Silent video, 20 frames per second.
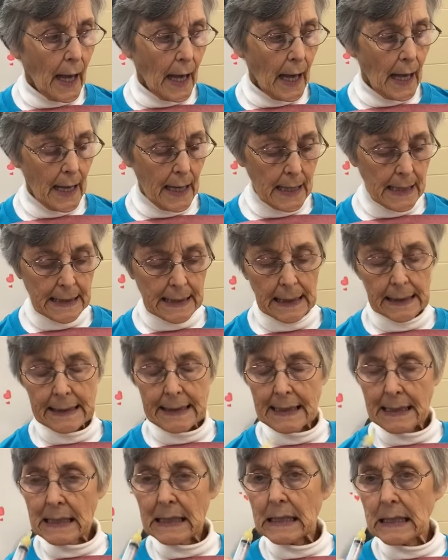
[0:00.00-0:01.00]
and
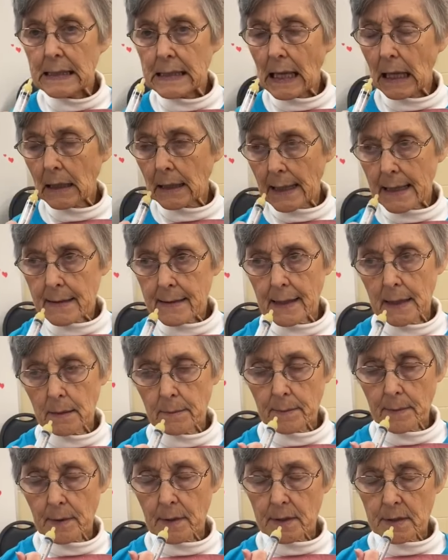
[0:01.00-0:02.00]
again, let
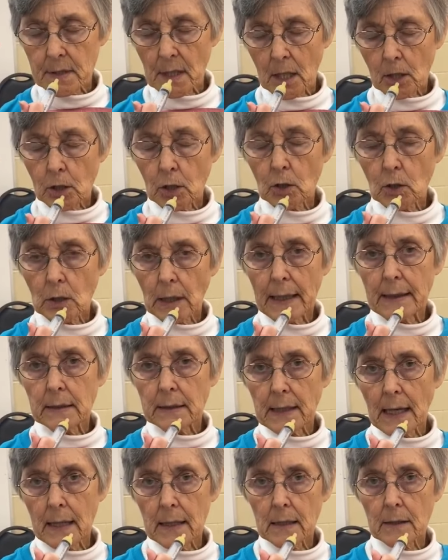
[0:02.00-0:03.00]
them suckle and
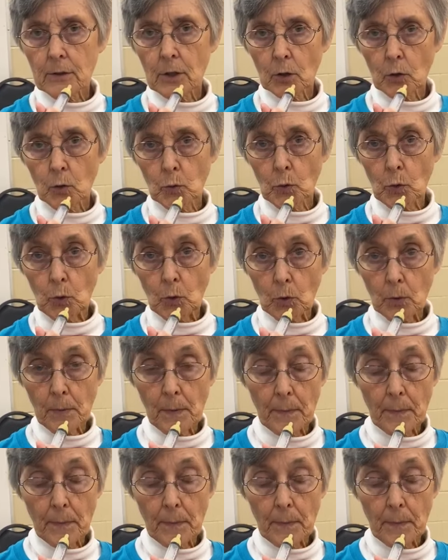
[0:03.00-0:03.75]
take the gruel.